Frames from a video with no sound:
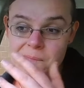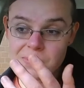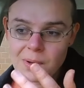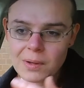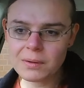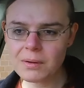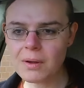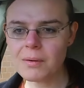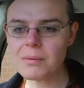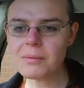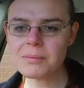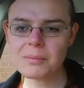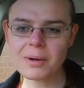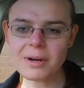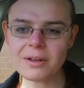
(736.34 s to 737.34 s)
But, you
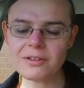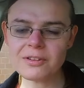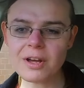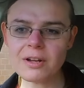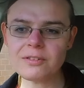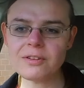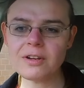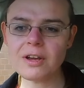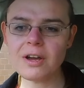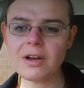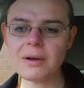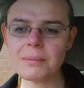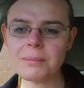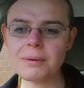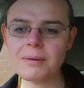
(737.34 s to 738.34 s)
know, when I started it
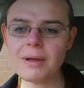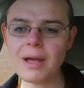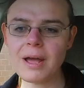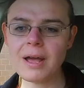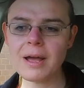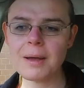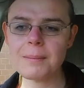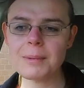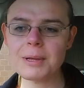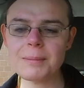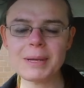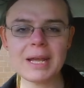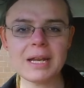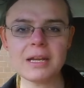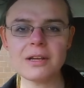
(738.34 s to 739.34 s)
up at the
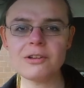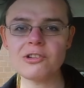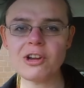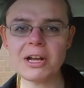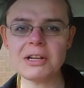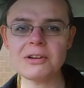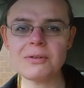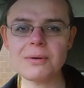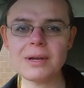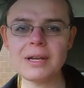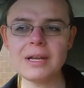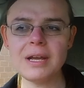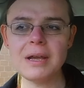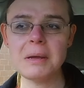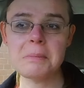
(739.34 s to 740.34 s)
beginning of
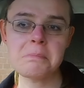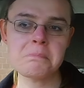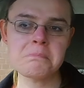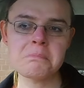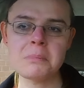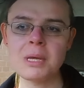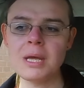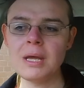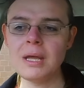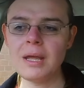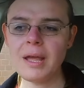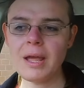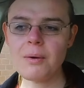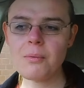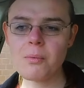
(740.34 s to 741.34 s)
January,
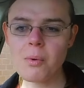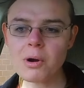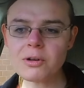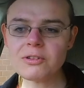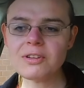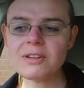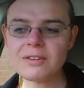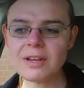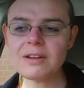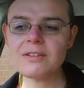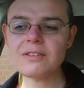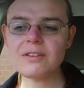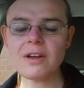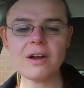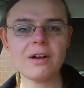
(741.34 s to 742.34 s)
once it did
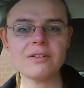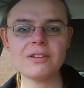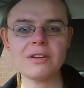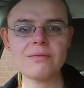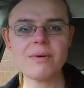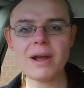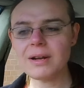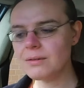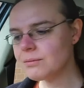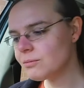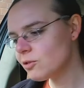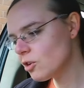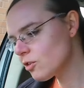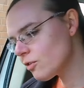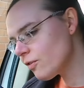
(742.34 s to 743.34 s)
start, it ran
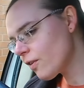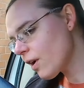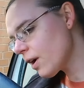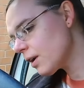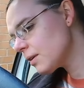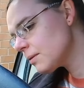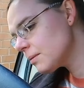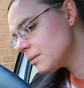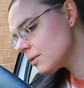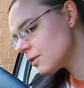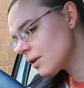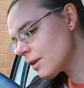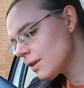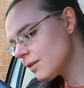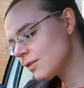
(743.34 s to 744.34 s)
just fine.
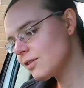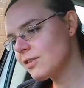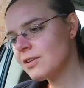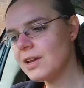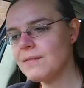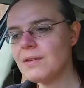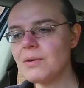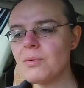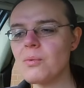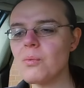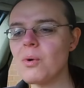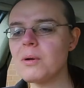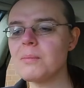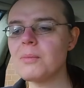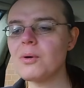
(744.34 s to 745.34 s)
So let's just give it
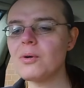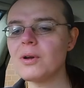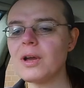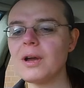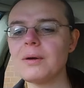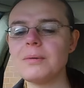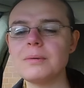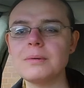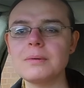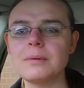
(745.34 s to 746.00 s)
one more go.